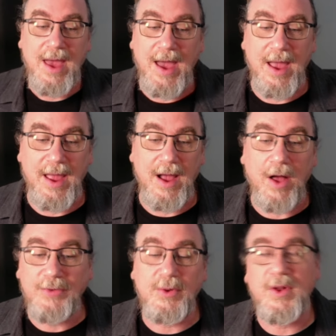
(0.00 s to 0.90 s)
I
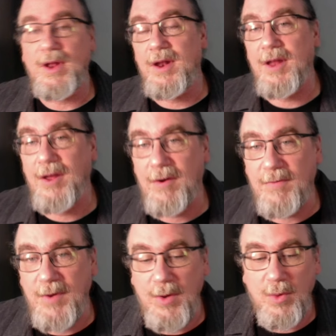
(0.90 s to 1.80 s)
also did an
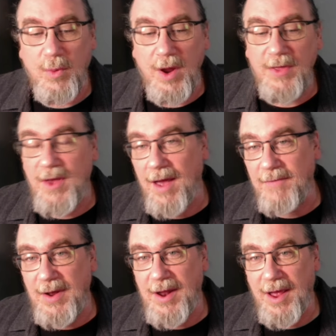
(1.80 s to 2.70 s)
interview with
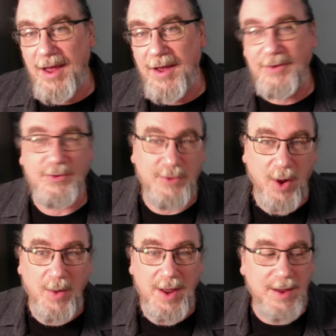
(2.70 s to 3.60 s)
Everyday
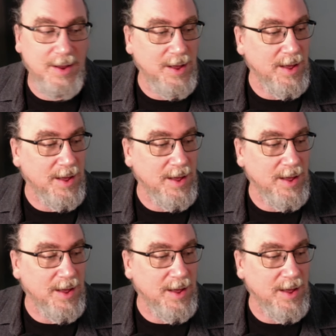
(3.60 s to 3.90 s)
Stoic,